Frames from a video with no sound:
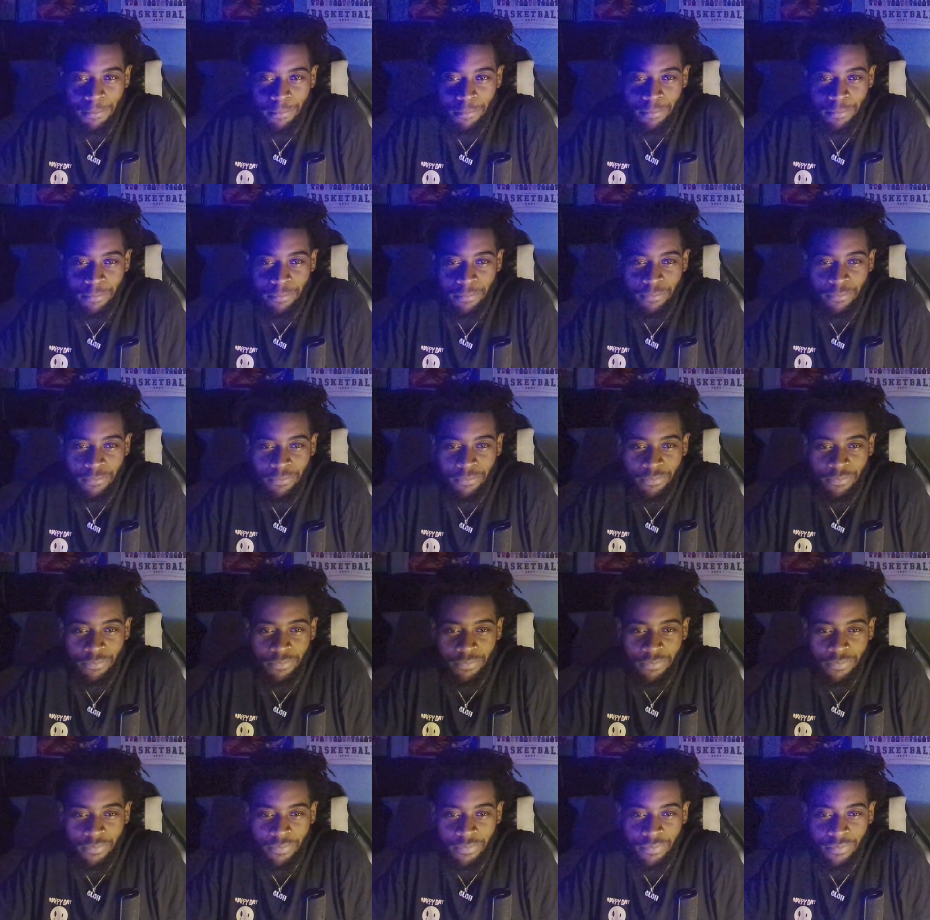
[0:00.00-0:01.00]

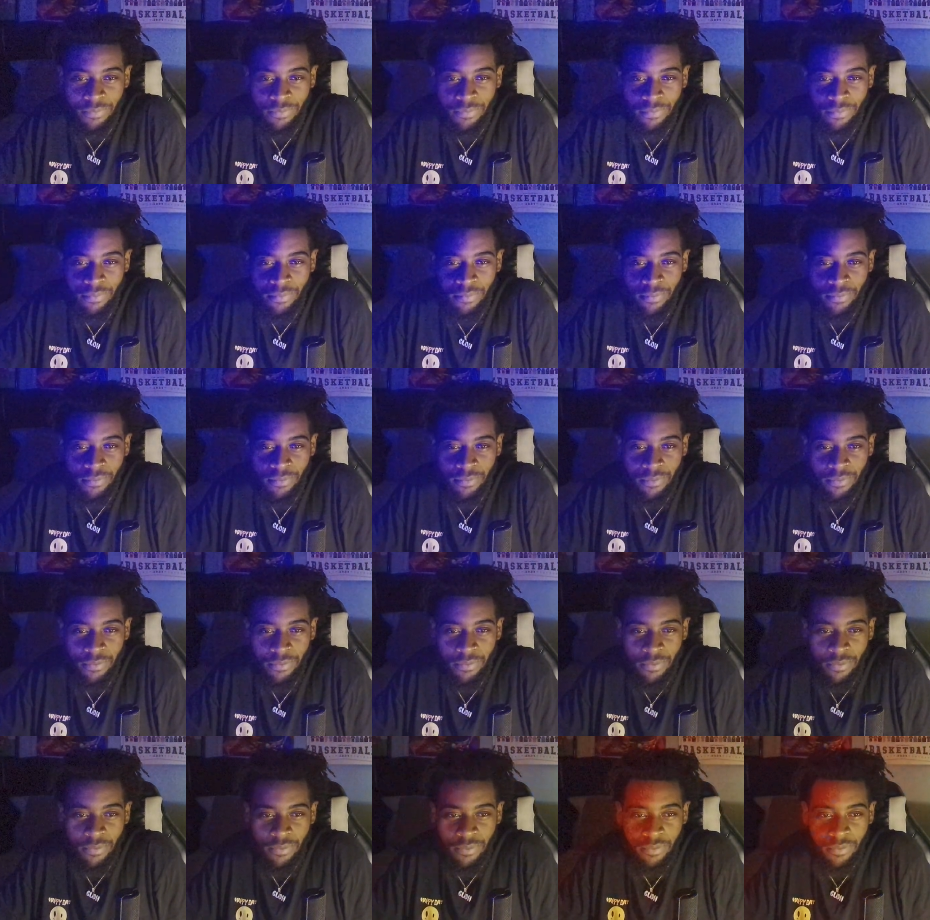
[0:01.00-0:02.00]

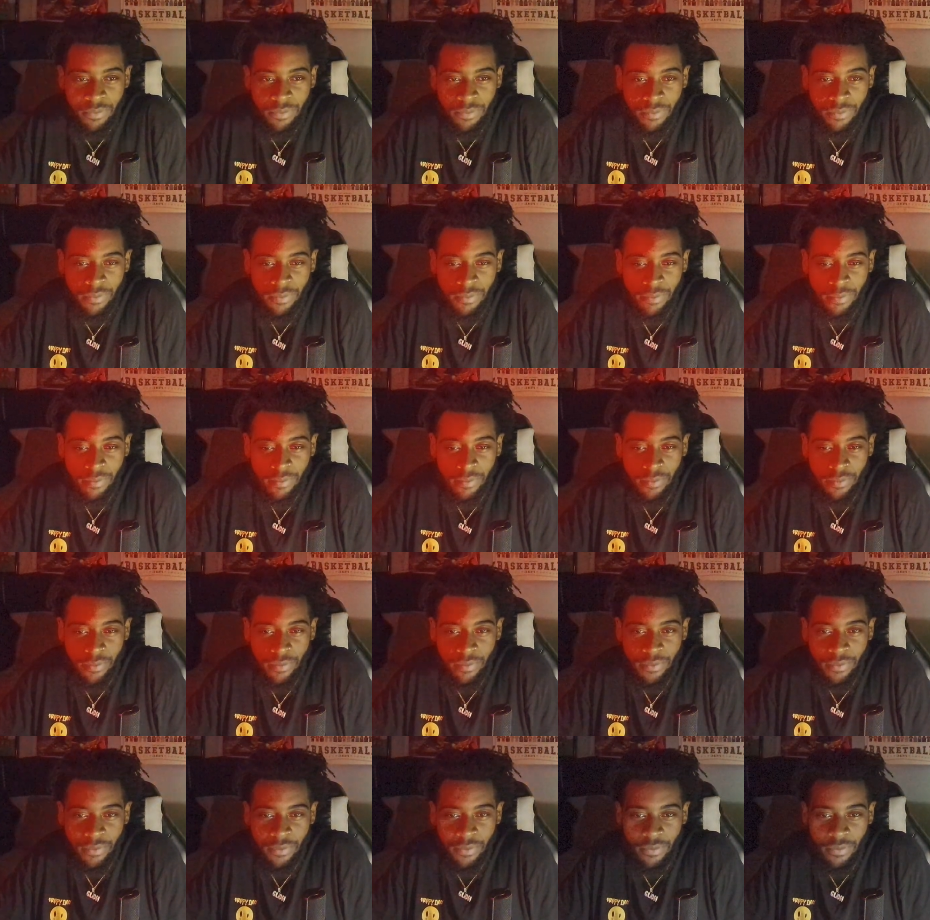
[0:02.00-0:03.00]

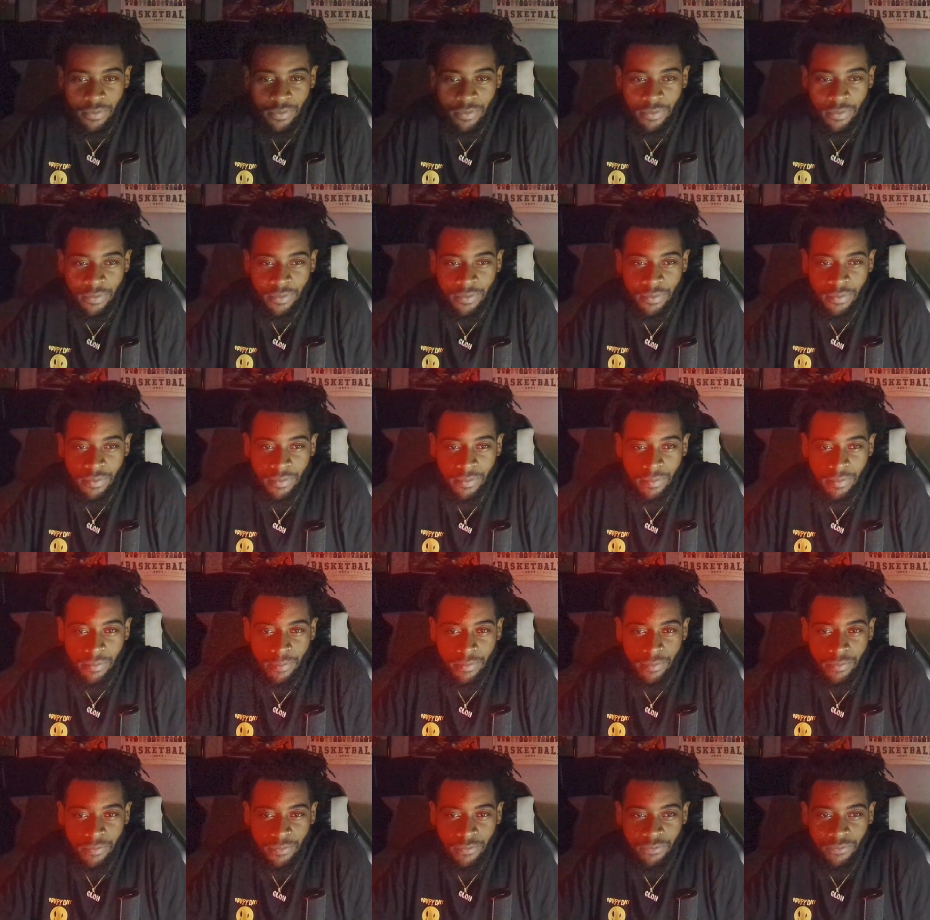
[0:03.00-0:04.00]
Nobody speaks.